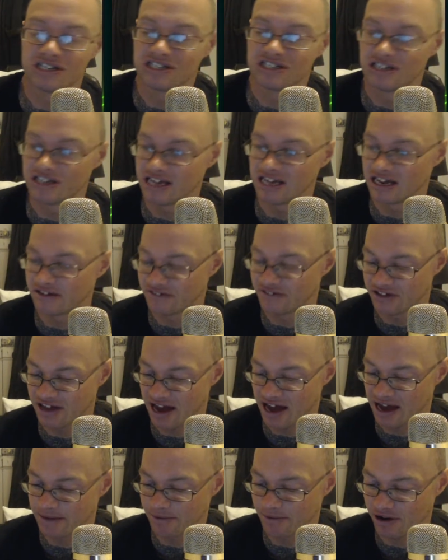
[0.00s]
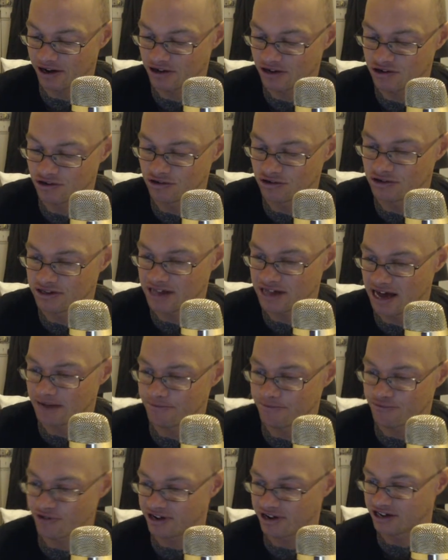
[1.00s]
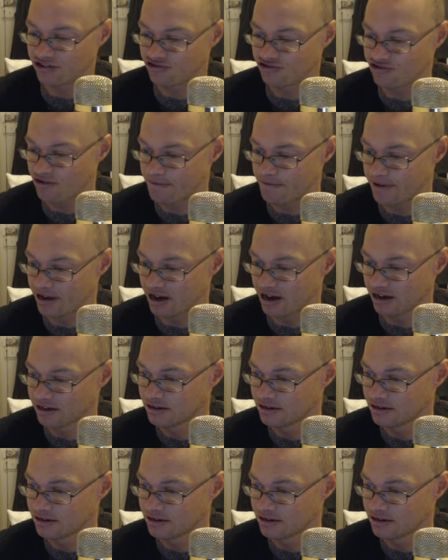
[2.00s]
at the end of the day, but I could then bring in Trippier.